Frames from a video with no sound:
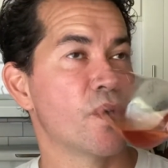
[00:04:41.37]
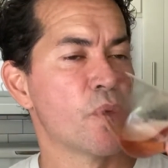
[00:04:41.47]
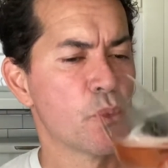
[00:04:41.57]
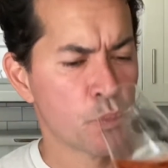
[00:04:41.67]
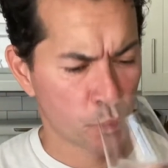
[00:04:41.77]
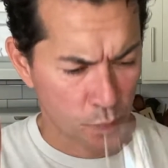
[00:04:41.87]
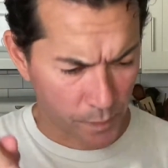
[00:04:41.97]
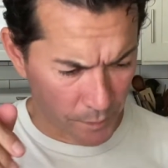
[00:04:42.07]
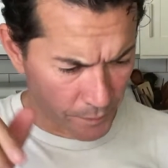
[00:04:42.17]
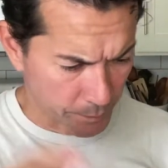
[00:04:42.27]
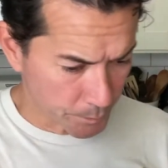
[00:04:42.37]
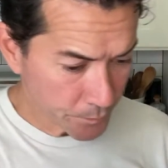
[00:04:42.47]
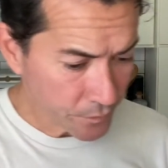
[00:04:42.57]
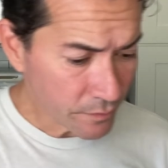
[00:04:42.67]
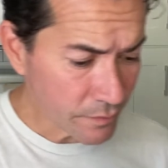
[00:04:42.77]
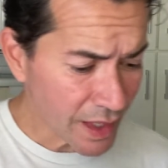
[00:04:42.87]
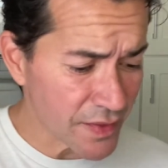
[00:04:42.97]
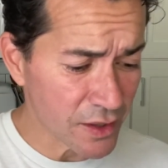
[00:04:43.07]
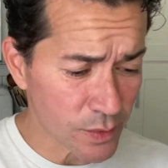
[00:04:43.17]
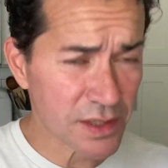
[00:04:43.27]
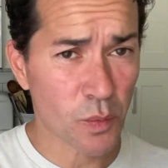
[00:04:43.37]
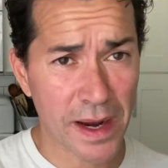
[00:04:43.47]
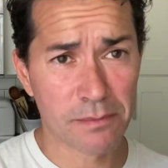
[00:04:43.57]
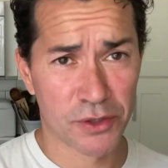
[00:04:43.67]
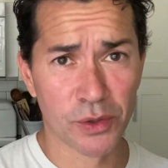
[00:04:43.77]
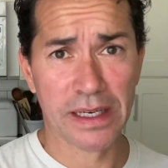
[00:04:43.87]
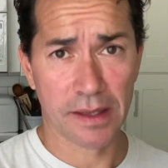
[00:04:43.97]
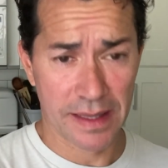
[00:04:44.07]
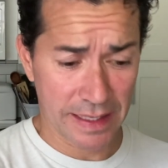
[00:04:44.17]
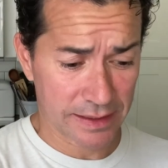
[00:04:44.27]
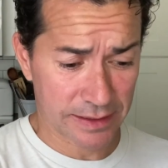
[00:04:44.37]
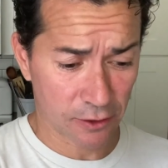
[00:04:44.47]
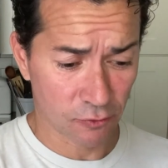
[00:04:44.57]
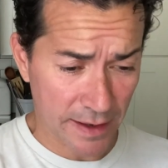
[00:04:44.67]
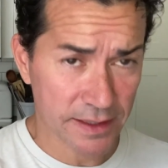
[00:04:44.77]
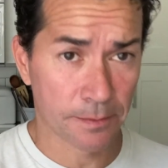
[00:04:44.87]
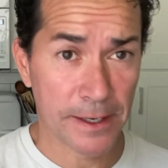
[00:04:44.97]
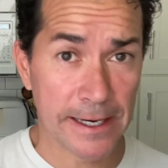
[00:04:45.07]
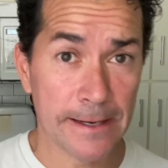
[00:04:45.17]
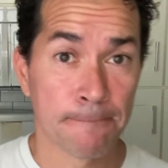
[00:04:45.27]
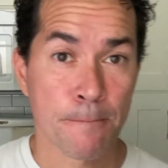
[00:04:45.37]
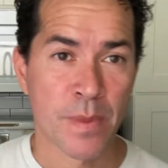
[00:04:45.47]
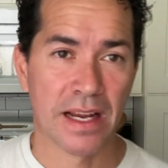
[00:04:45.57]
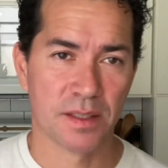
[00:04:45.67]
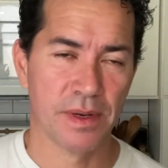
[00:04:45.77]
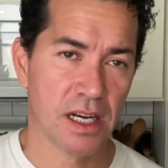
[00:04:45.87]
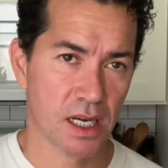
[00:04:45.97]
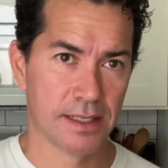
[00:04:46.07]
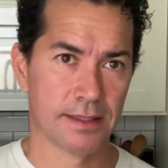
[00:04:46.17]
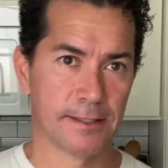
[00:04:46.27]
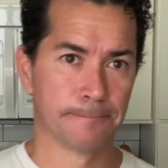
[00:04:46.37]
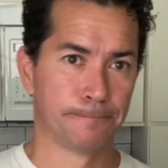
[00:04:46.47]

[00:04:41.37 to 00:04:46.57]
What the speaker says: The other reason why I'm doing this recipe is because